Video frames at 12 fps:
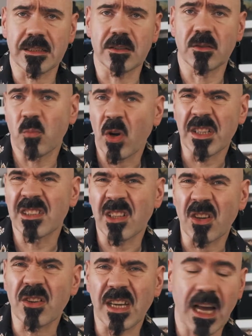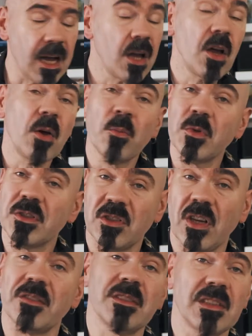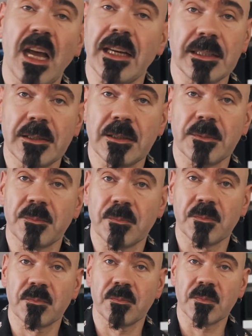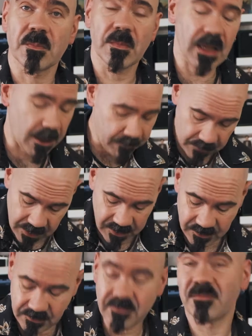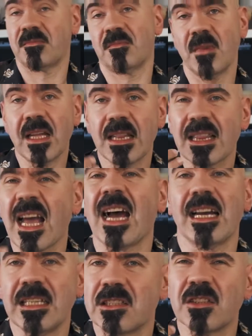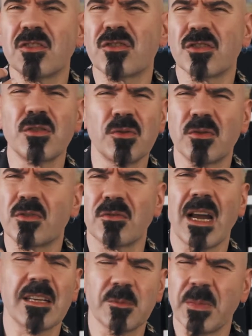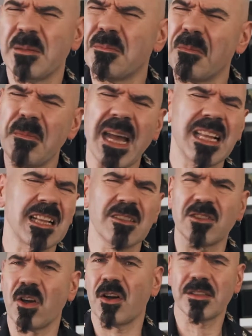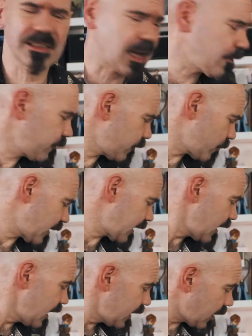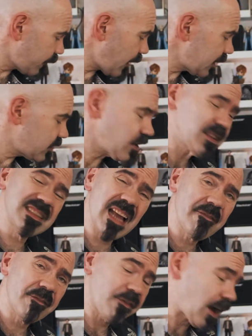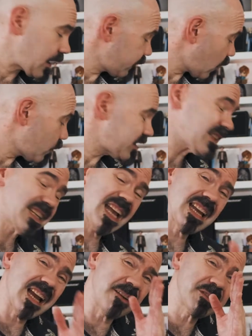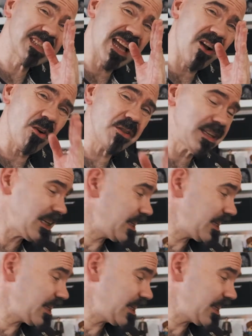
and wanted to look at was John Sykes. Now, that is a true grasping metal sort of sound for me. Now, if I turn this M5 on, which again, I've set all the